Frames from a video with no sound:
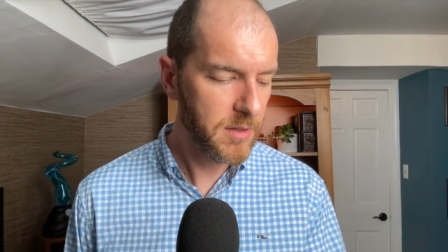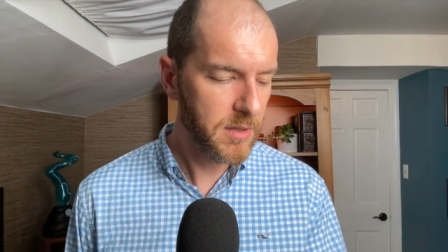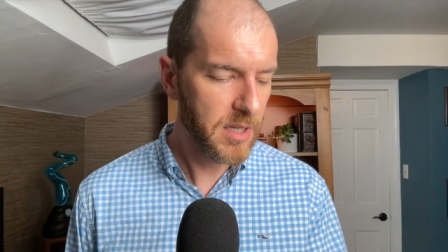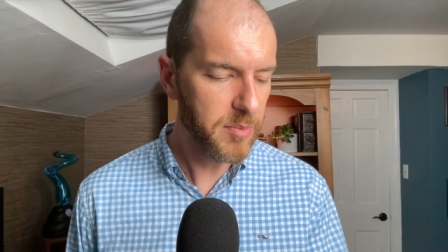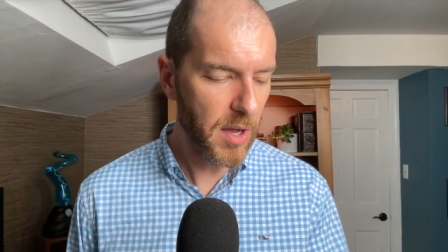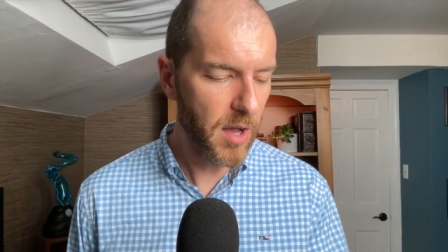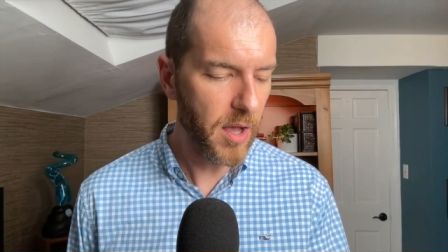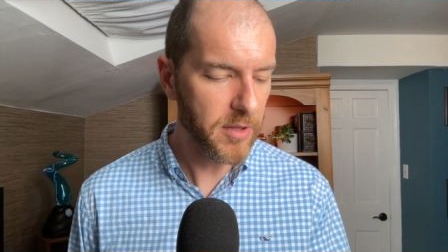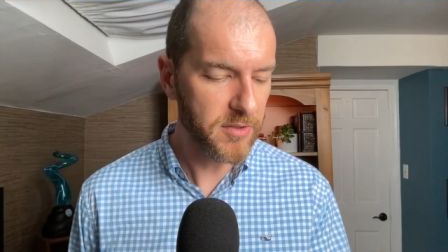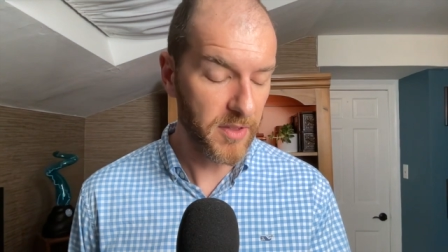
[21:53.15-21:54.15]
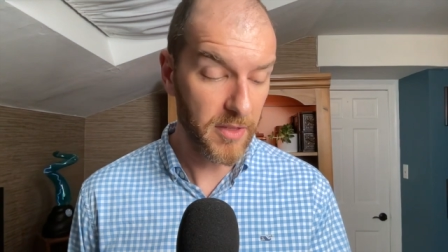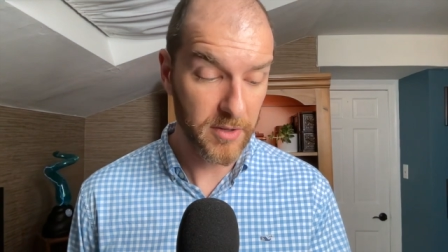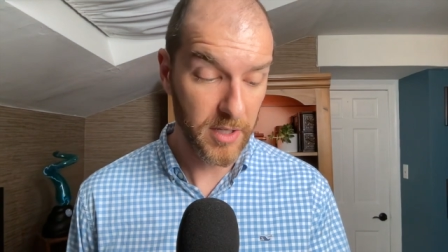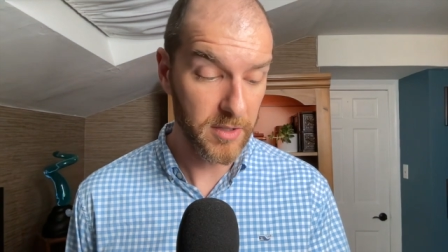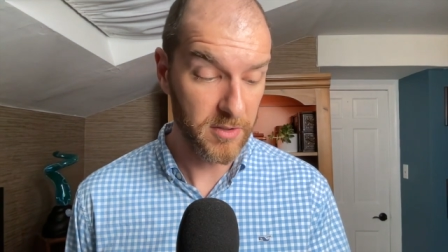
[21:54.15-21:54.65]
He paused, and the other
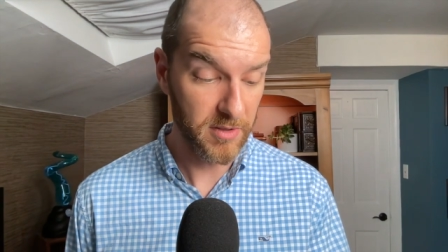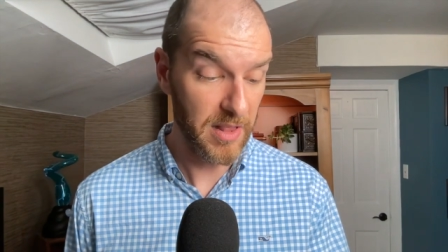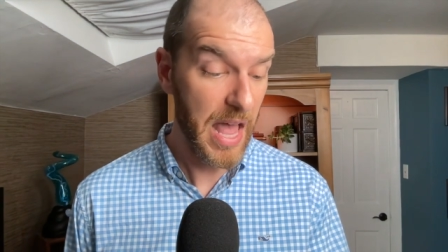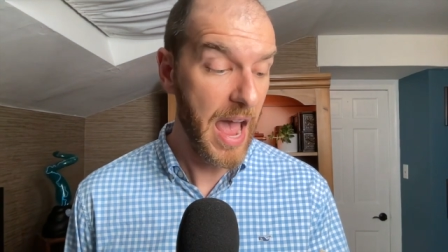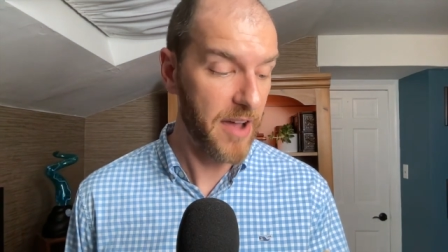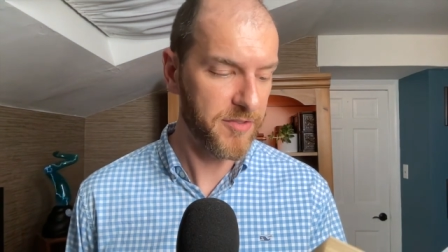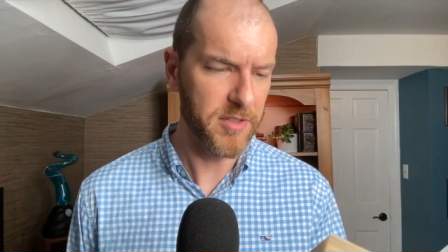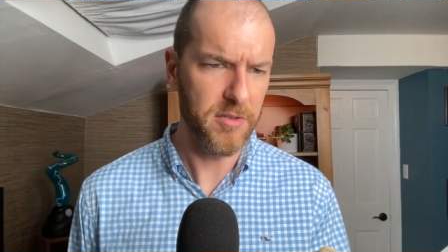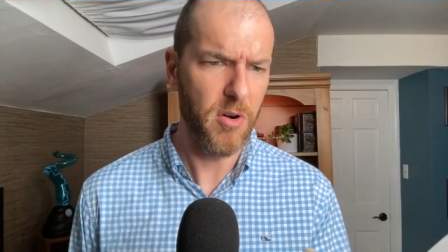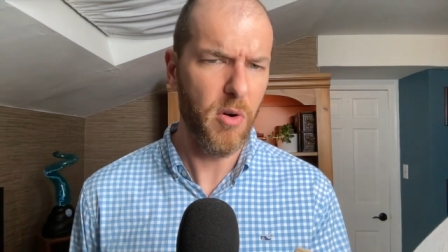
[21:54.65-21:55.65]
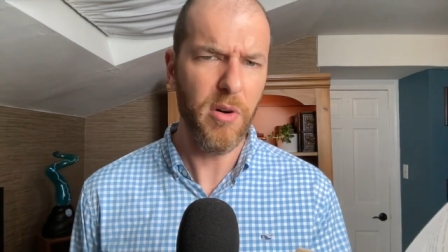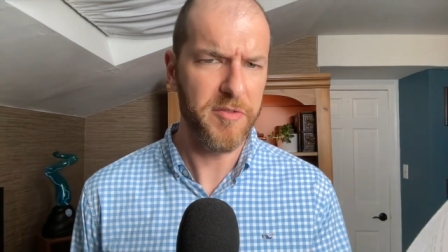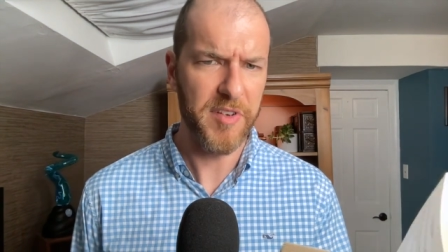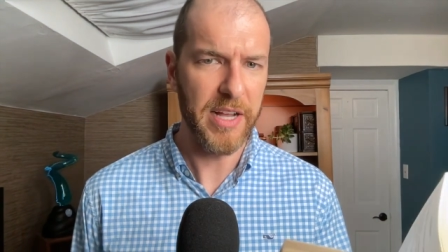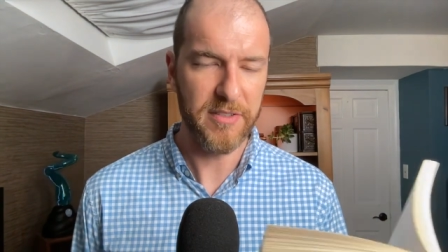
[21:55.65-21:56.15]
little uns laughed in
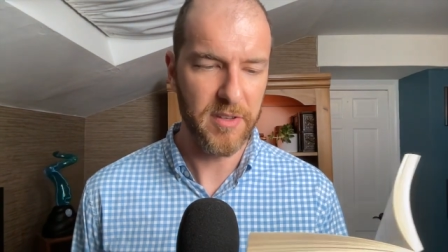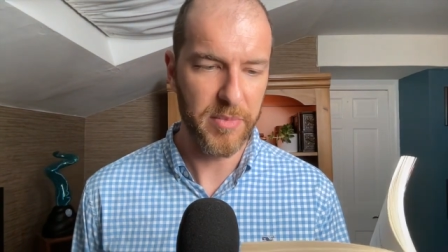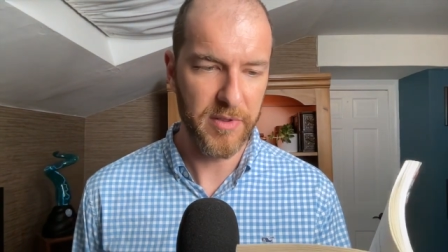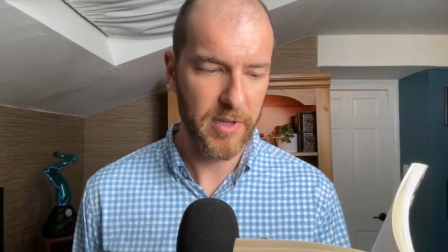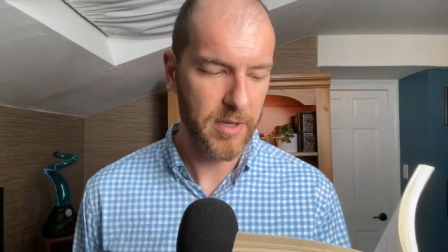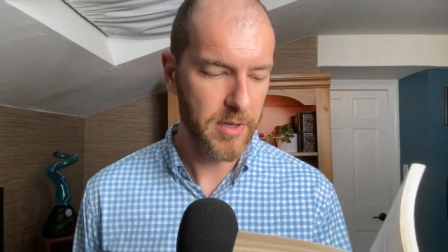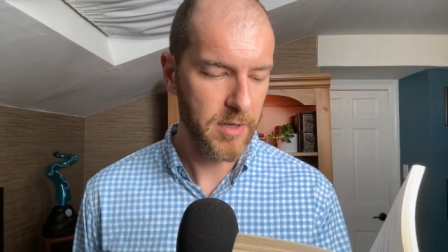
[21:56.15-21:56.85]
horrified sympathy.